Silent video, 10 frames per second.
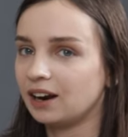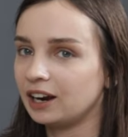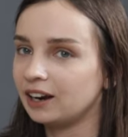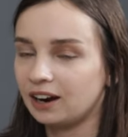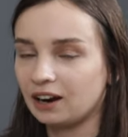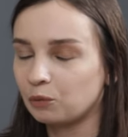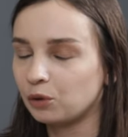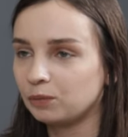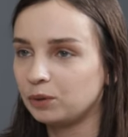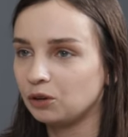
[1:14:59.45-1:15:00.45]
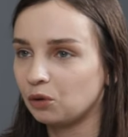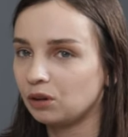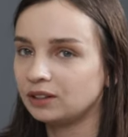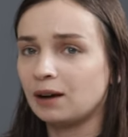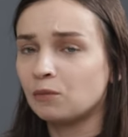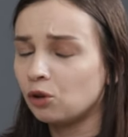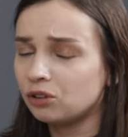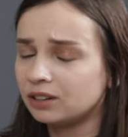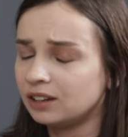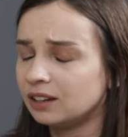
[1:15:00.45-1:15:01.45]
I, I will be old. I'm
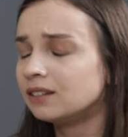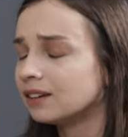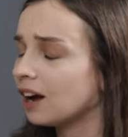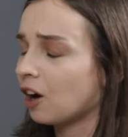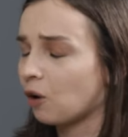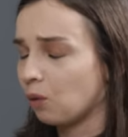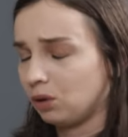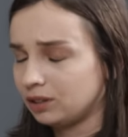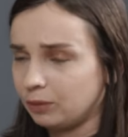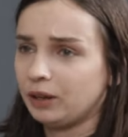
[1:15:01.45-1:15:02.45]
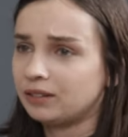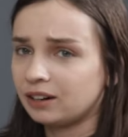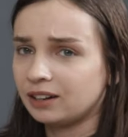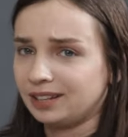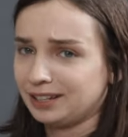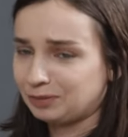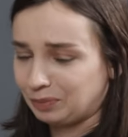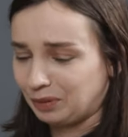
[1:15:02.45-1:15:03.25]
already an old debater at this